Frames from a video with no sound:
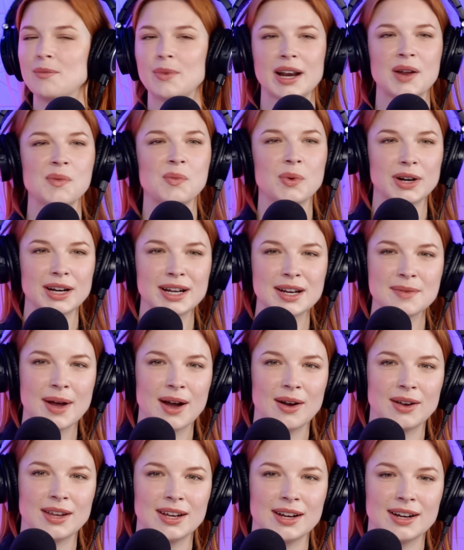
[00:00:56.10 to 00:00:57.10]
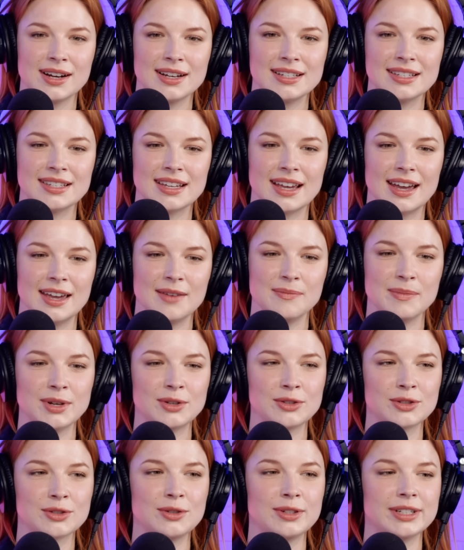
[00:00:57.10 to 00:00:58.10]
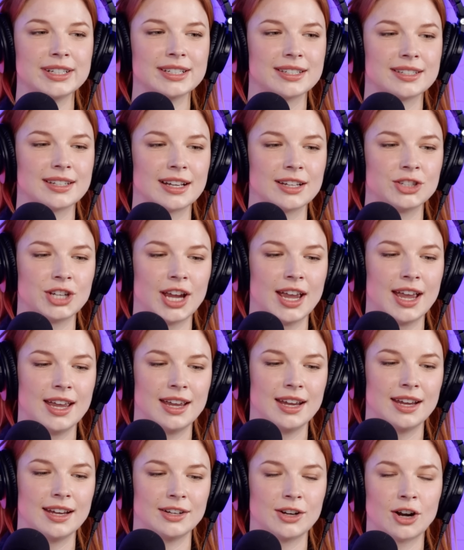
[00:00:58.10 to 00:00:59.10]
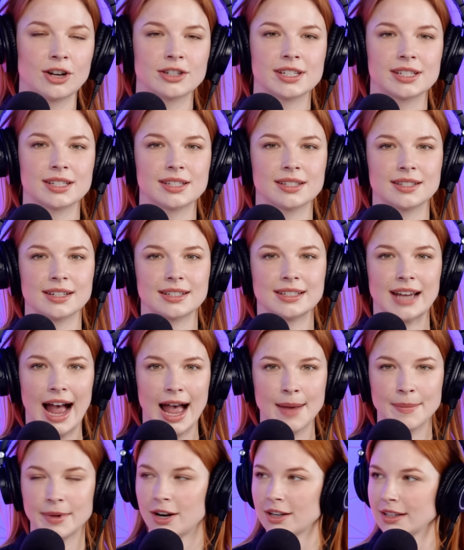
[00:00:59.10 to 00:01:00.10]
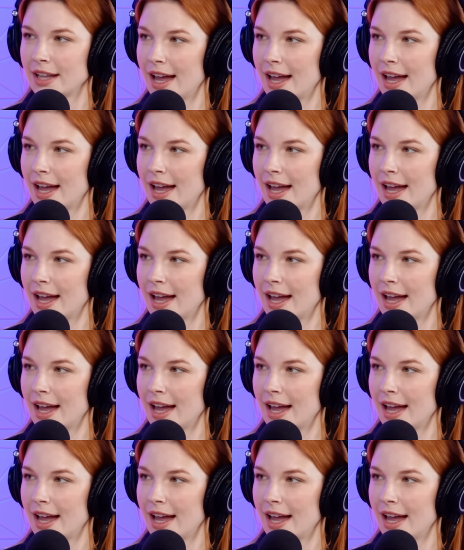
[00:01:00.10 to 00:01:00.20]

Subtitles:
what I'm worried about here is middle school is such a narcissistic time in our